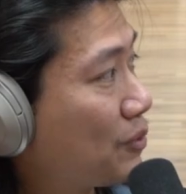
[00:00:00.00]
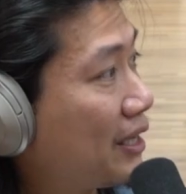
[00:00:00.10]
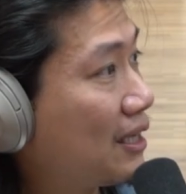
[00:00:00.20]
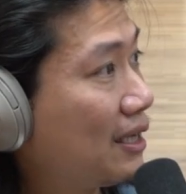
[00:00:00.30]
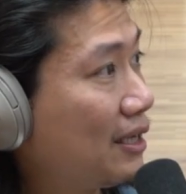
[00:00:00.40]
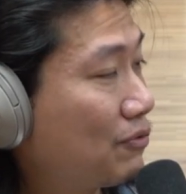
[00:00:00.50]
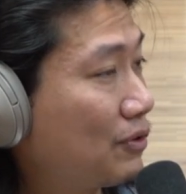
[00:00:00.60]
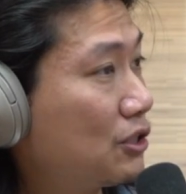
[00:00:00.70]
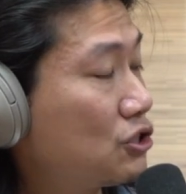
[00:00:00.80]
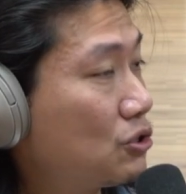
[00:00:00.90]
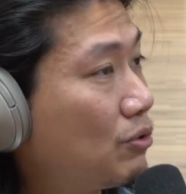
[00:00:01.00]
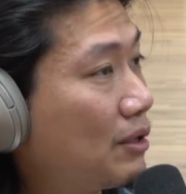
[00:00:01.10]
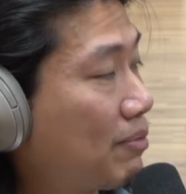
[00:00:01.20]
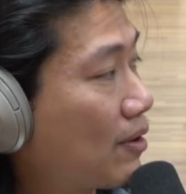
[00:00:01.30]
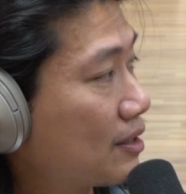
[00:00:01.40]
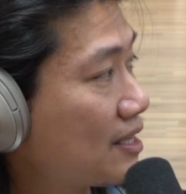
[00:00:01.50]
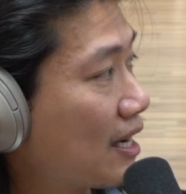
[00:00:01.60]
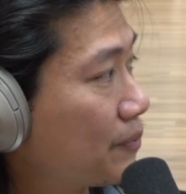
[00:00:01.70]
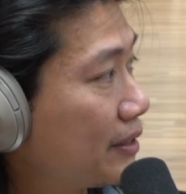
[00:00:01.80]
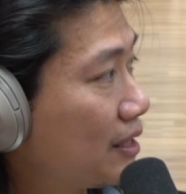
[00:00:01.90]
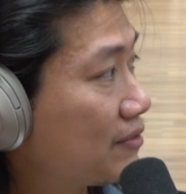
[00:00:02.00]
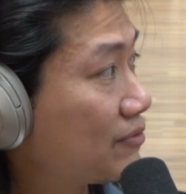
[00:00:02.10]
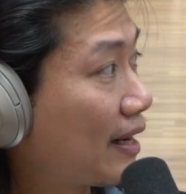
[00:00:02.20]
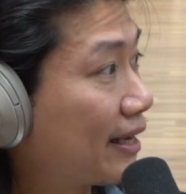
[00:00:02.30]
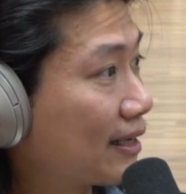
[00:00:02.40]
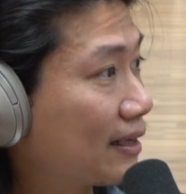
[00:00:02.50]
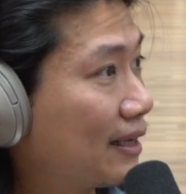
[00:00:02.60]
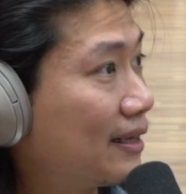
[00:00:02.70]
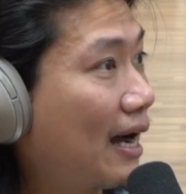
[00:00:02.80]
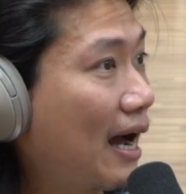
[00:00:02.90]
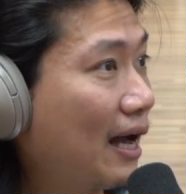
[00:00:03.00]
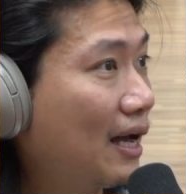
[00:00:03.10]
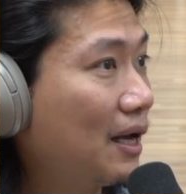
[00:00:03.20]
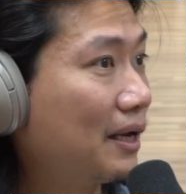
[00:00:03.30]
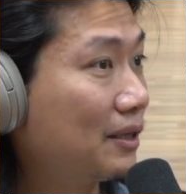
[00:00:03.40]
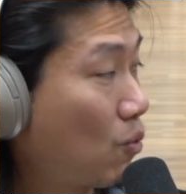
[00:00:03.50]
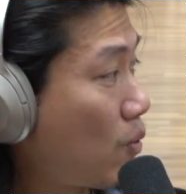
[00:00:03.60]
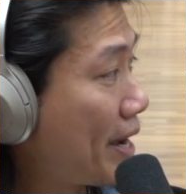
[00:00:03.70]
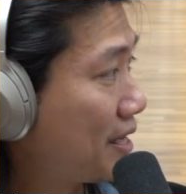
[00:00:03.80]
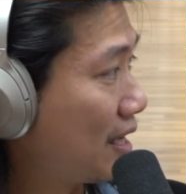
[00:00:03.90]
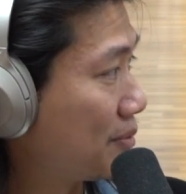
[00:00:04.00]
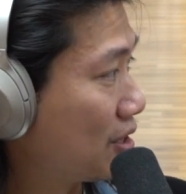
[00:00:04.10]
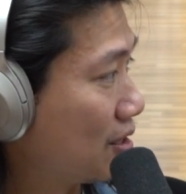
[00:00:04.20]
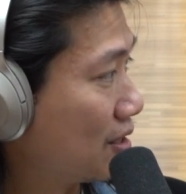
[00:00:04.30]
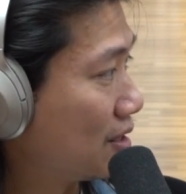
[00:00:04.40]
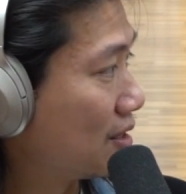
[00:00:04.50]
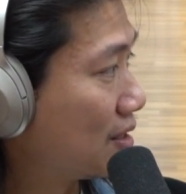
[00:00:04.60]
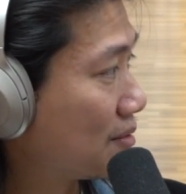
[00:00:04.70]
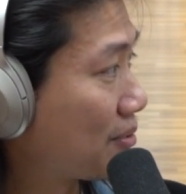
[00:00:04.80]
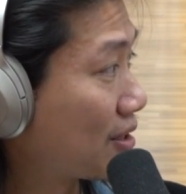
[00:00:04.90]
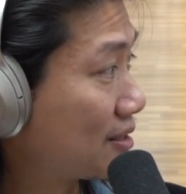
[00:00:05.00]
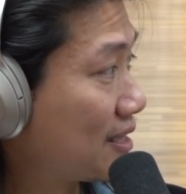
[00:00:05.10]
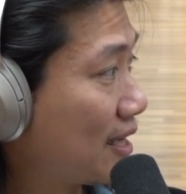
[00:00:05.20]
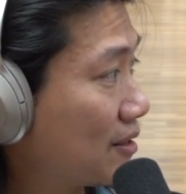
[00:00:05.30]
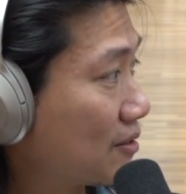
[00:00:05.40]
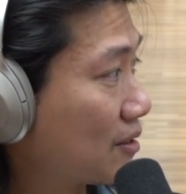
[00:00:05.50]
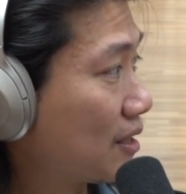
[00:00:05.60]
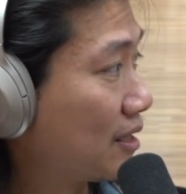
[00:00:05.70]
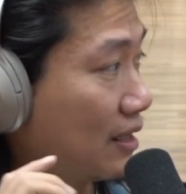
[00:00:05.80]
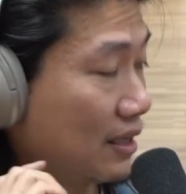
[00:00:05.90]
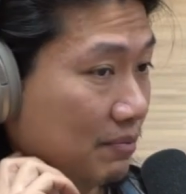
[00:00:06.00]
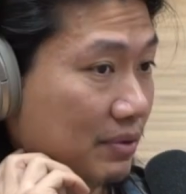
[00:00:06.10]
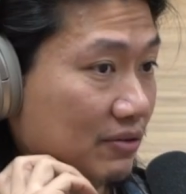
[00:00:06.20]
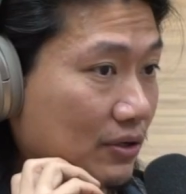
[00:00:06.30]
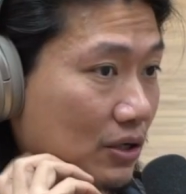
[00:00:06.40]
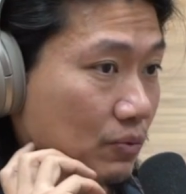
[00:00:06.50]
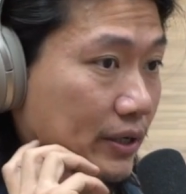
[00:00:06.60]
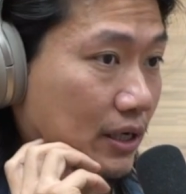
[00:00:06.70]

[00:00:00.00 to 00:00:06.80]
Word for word: We didn't live in the student part of town. We lived like in the in the white neighborhood part of town mm. in in Buffalo. We